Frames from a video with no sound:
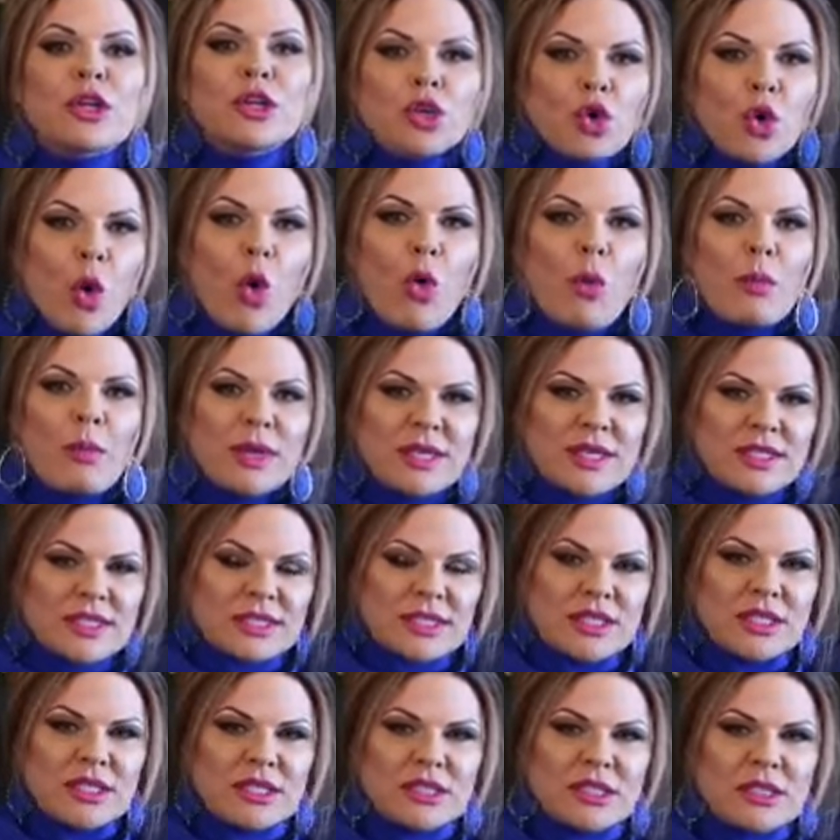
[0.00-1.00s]
your
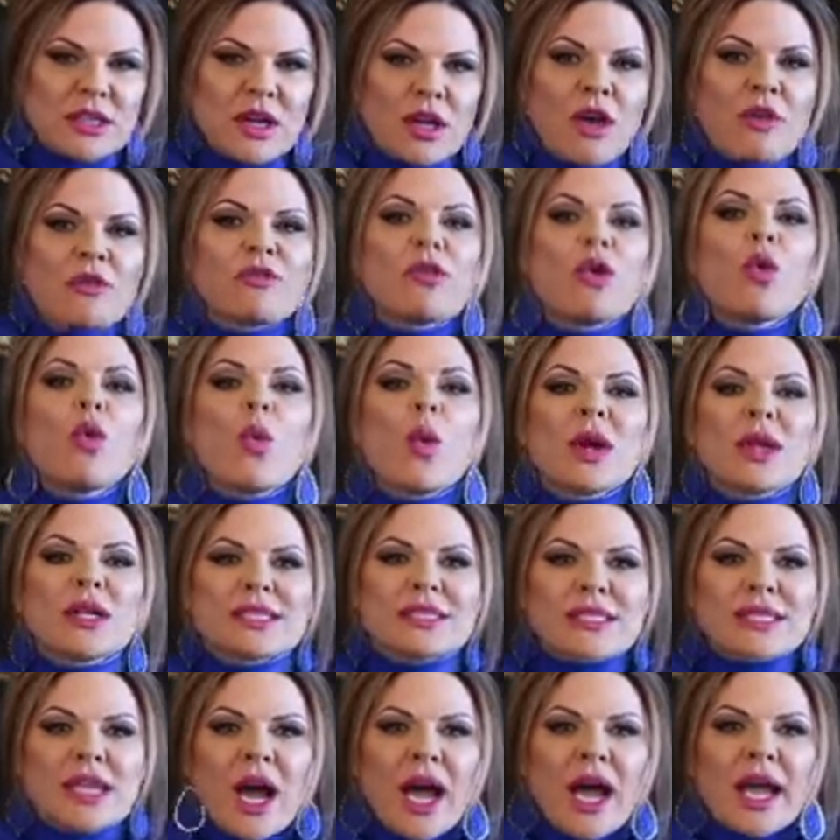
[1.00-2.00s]
business for
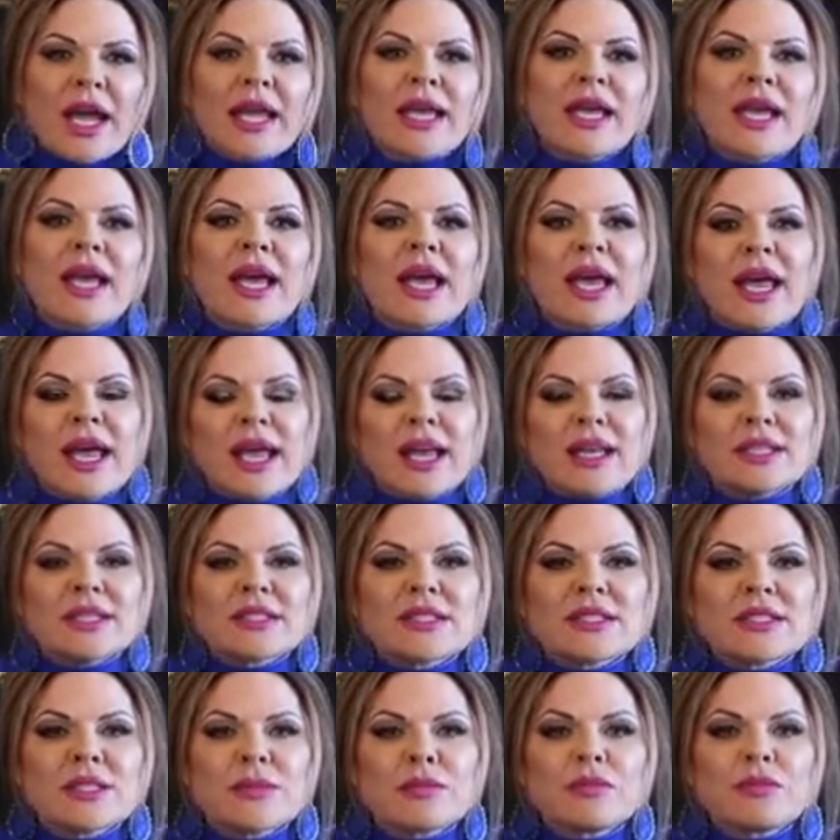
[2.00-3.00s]
what's lying ahead.
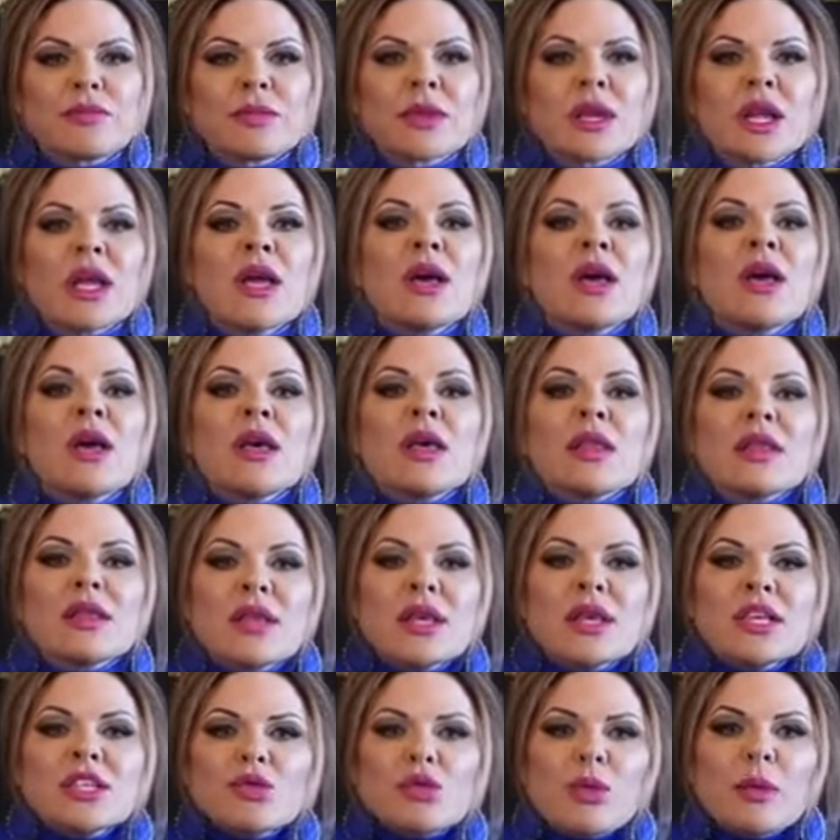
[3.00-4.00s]

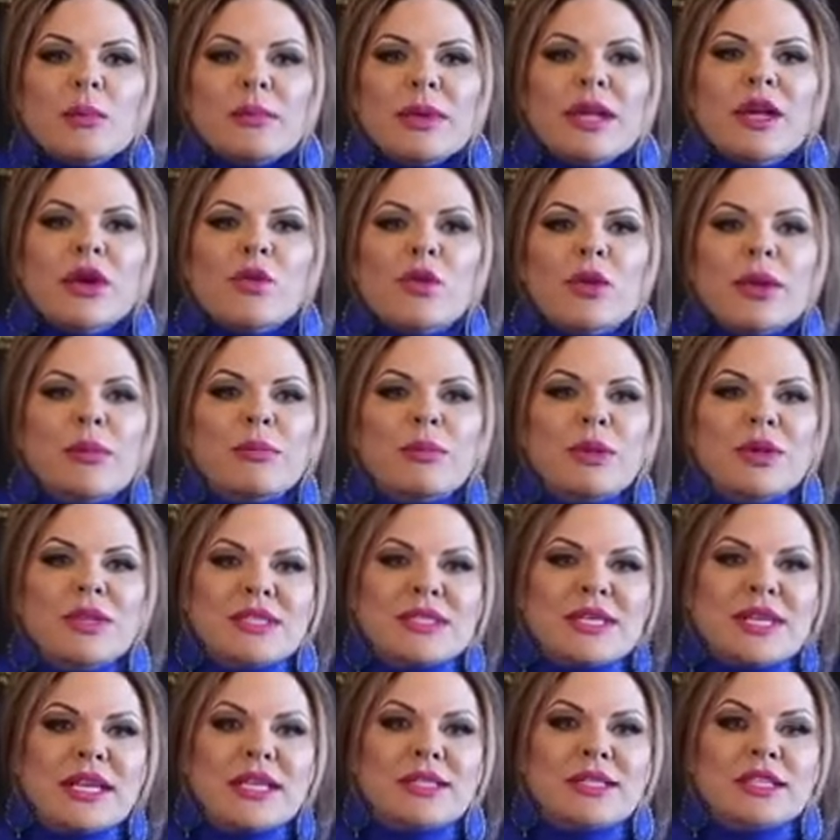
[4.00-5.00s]
This will be
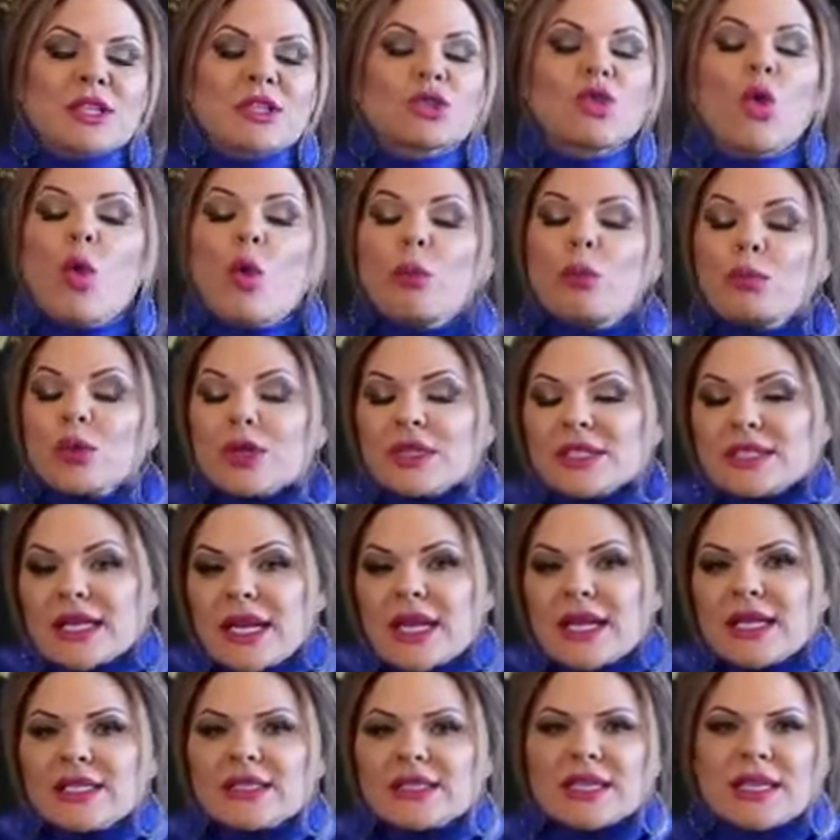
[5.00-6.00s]
represented or
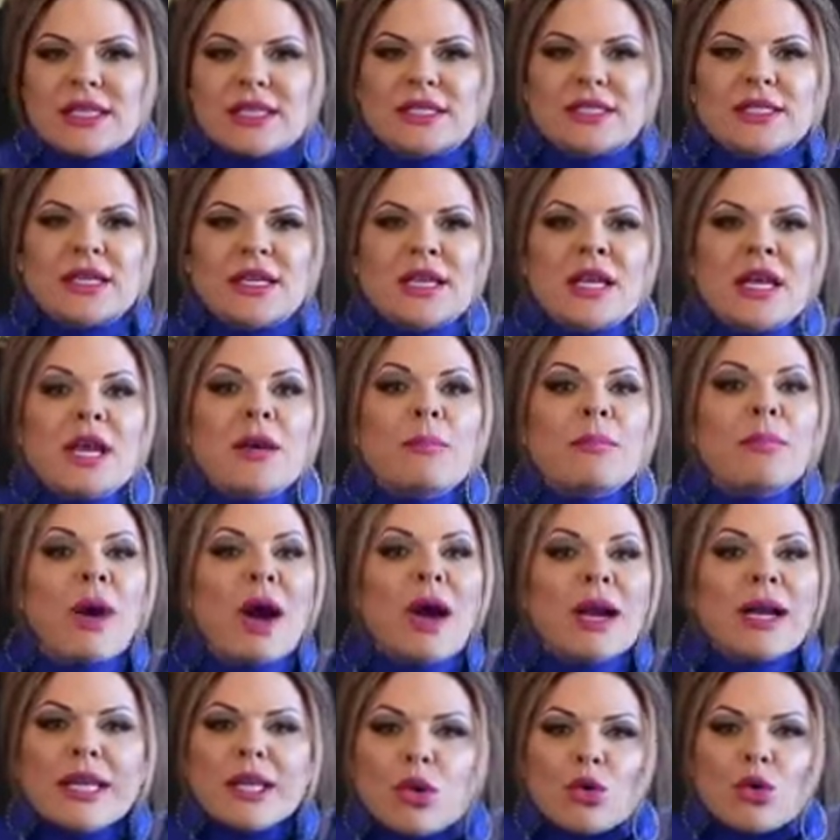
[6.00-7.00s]
presented
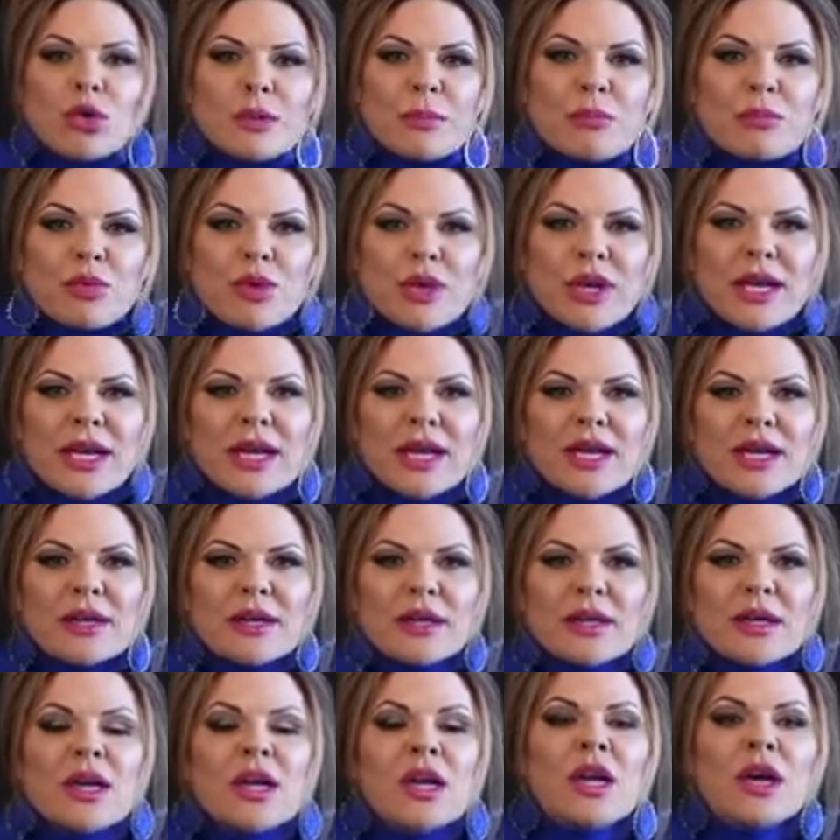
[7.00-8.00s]
by Leon de Preer,
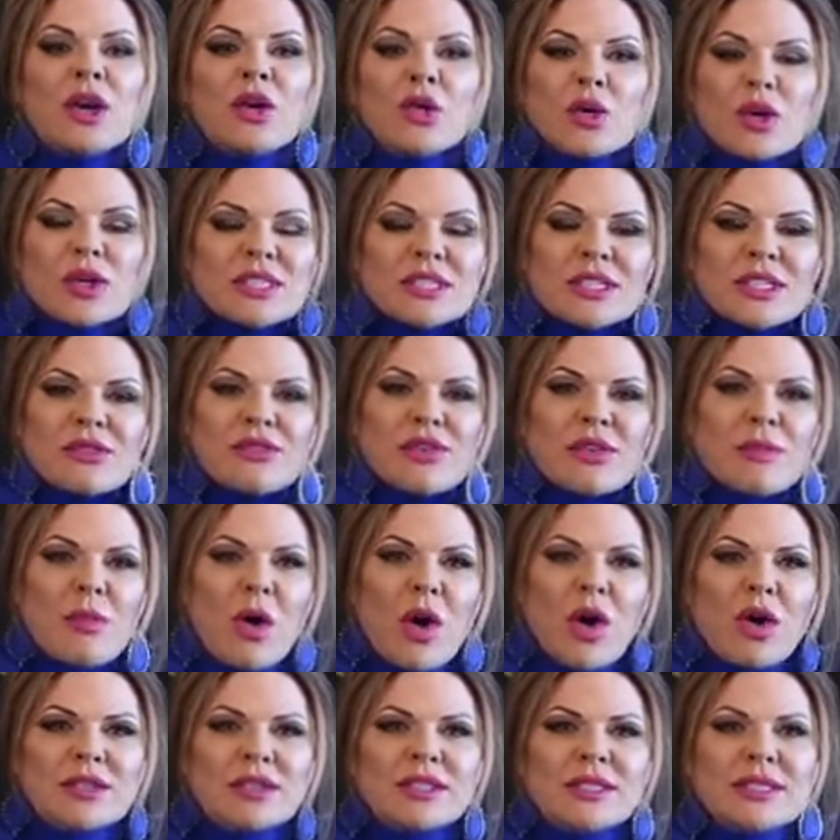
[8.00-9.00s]
Christopher
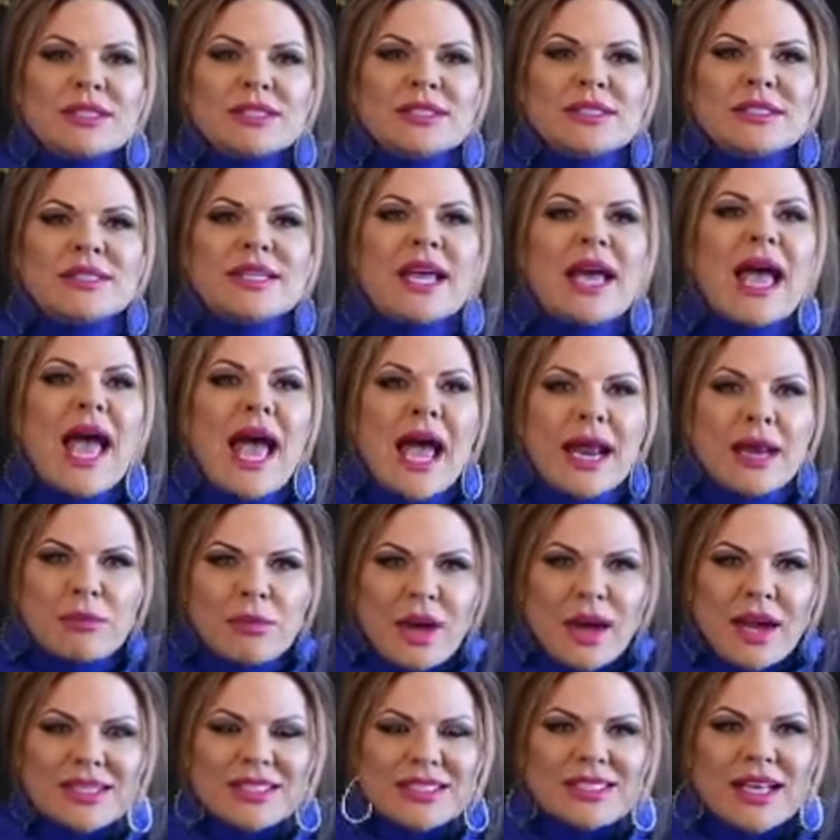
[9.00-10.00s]
Martins, and
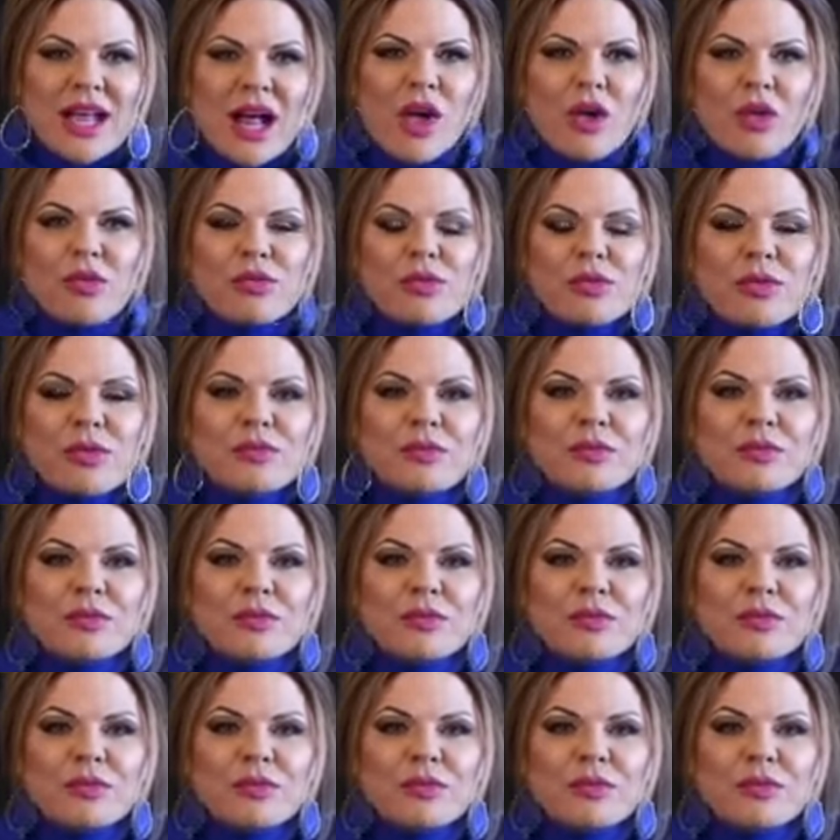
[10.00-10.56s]
myself.